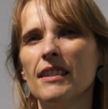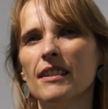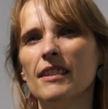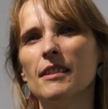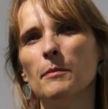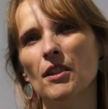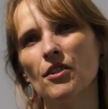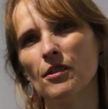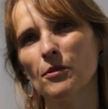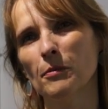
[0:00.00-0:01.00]

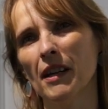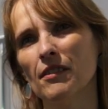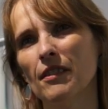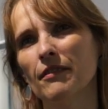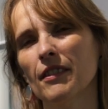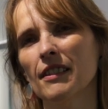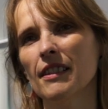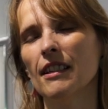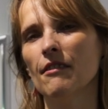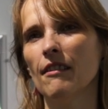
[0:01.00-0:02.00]
suspicious almost of
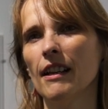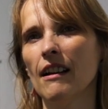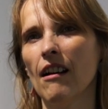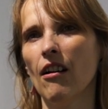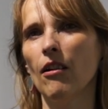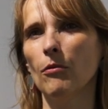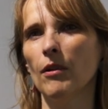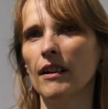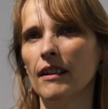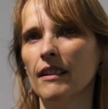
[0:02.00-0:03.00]
considering
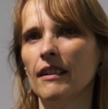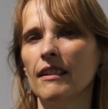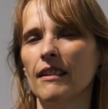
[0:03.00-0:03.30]
artwork